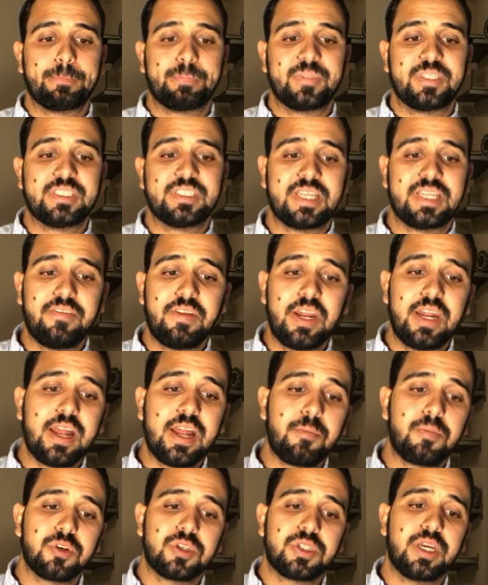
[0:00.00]

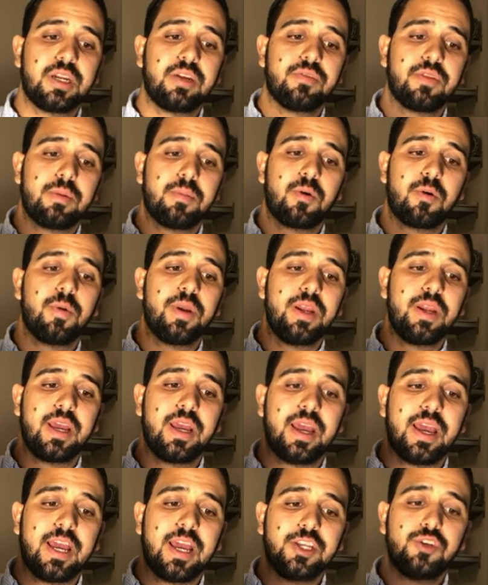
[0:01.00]
79% of them are reading
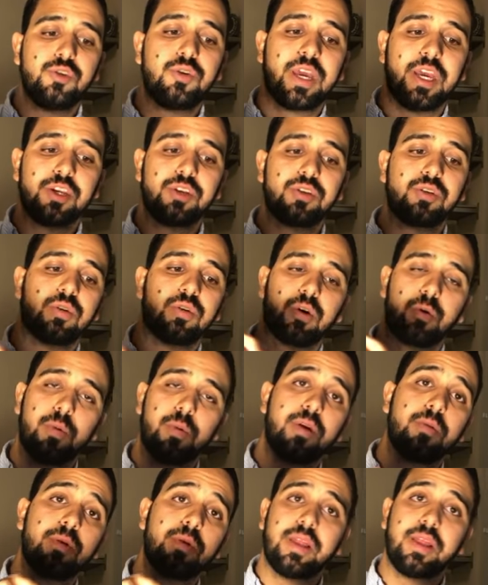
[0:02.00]
educational,
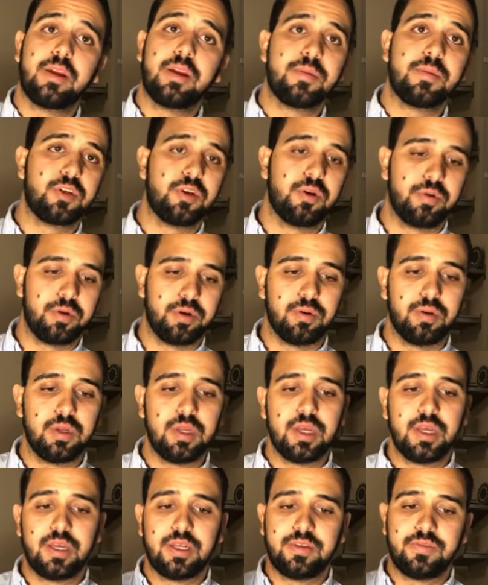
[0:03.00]
career-related material.
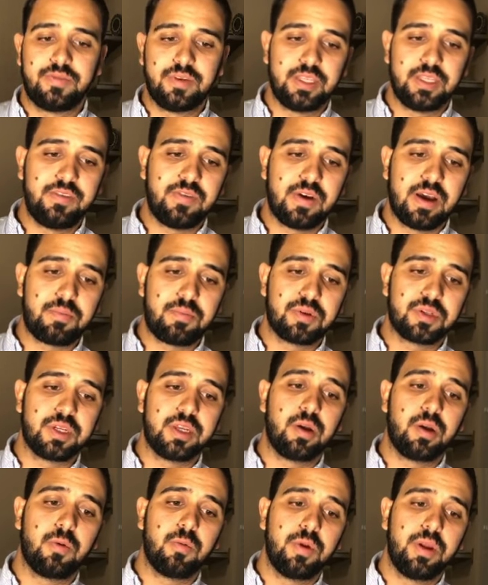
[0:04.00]
55%
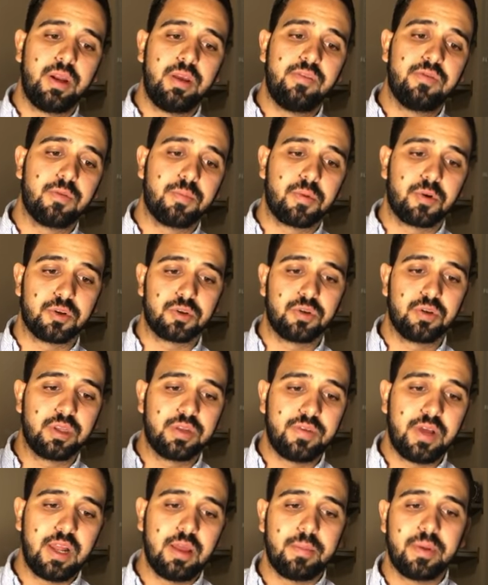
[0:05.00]
are reading for personal
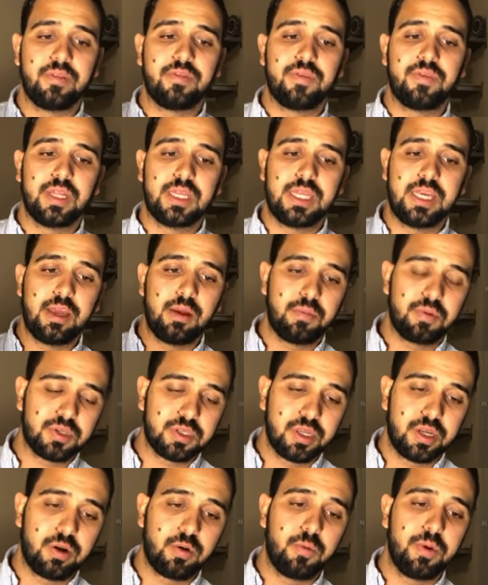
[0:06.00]
development.
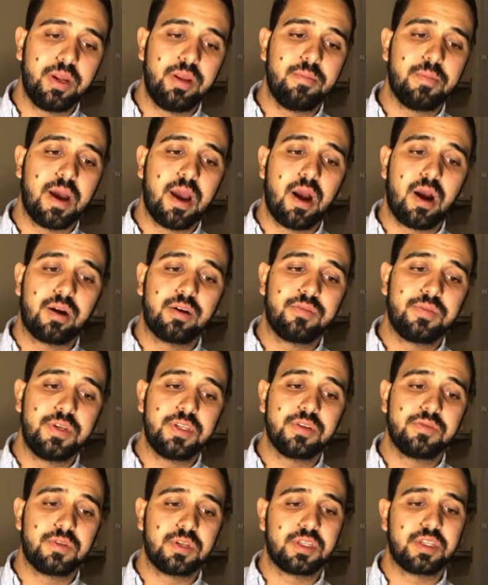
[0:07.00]
58% are reading biographies
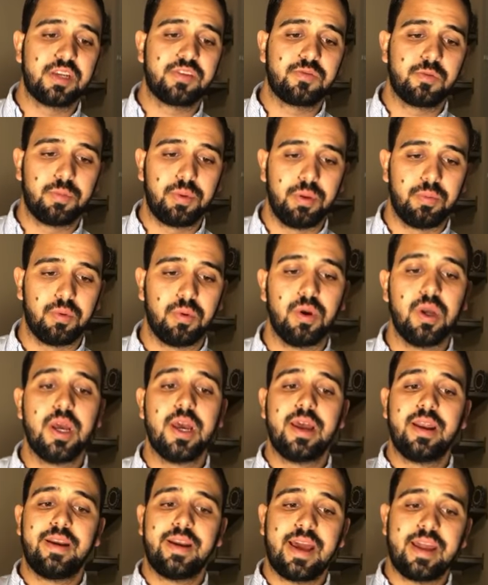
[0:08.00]
of successful people.
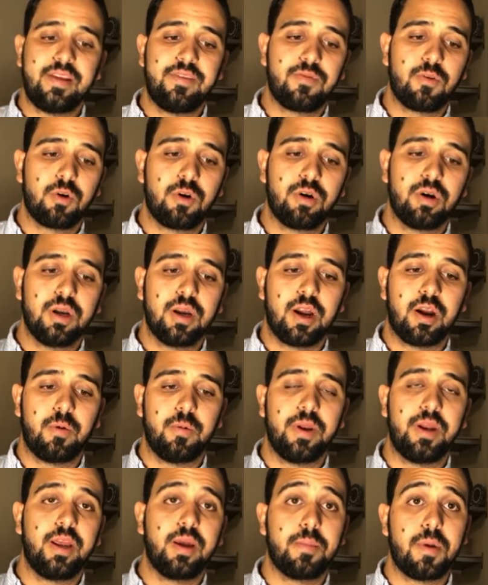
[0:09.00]
94% are
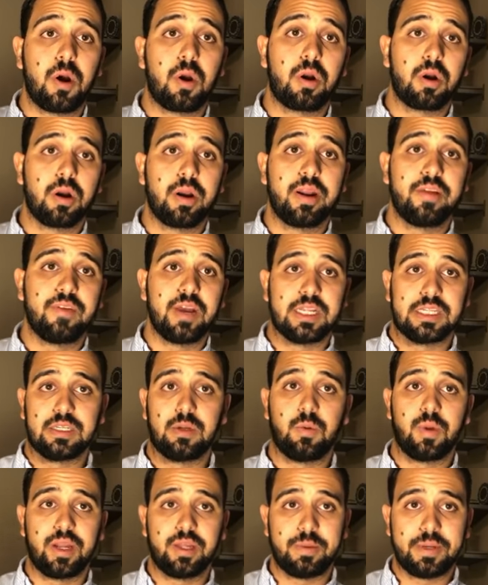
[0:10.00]
reading about current events. And
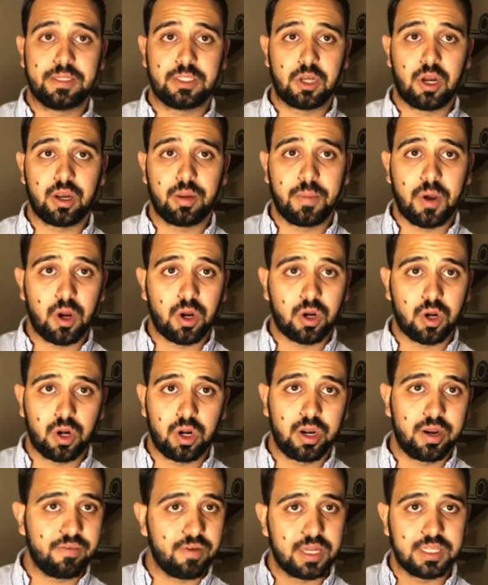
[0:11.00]
when I talk about
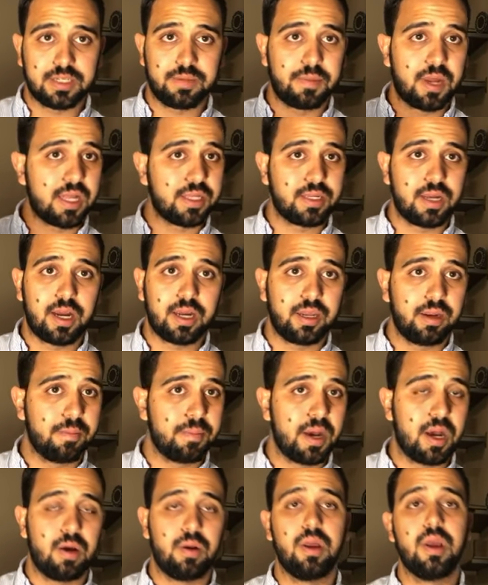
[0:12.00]
current events, I'm not talking
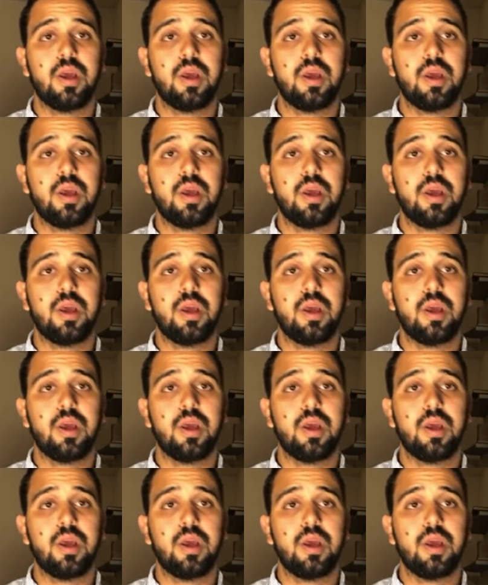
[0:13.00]
about,